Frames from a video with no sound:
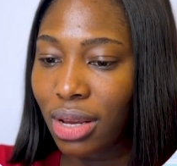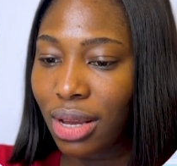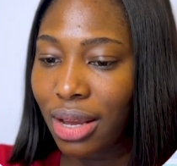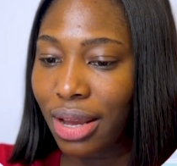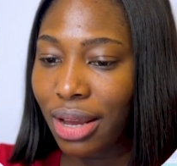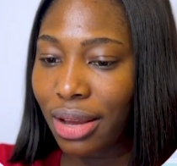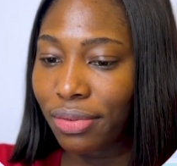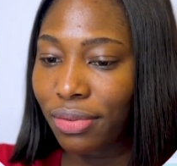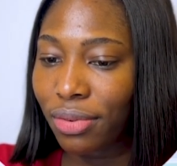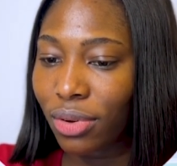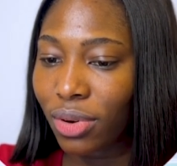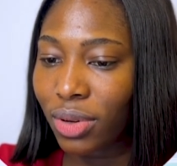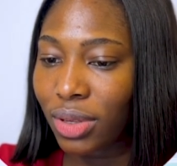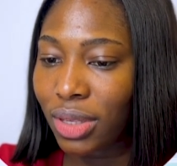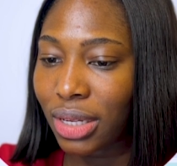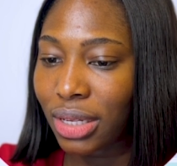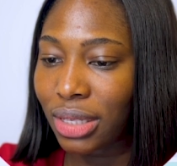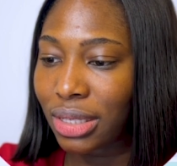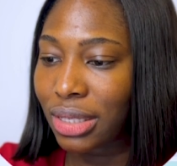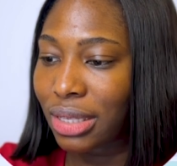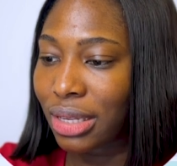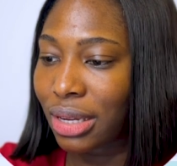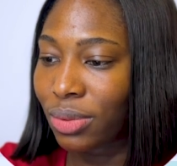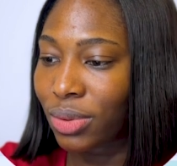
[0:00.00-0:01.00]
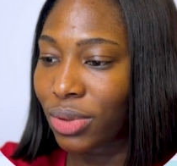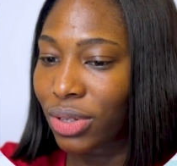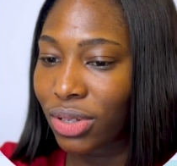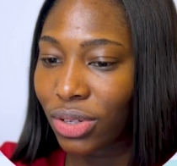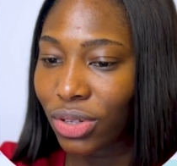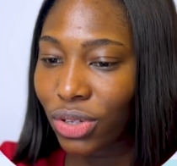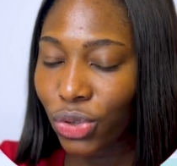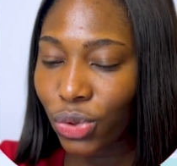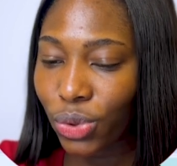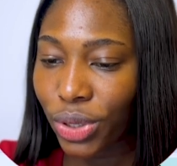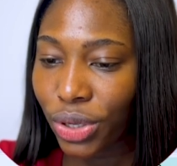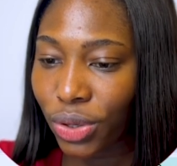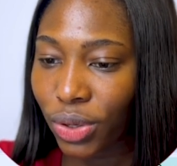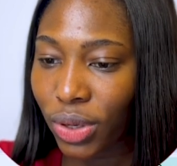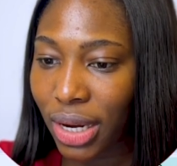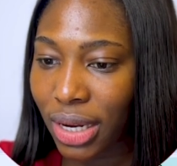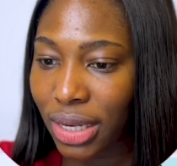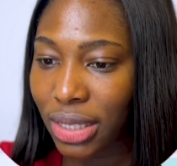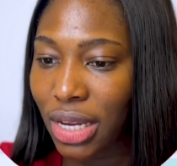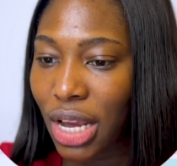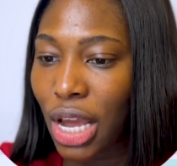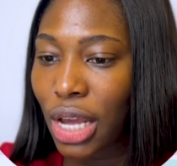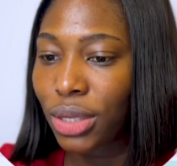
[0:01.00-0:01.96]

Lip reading: I forgot that I was showing you guys.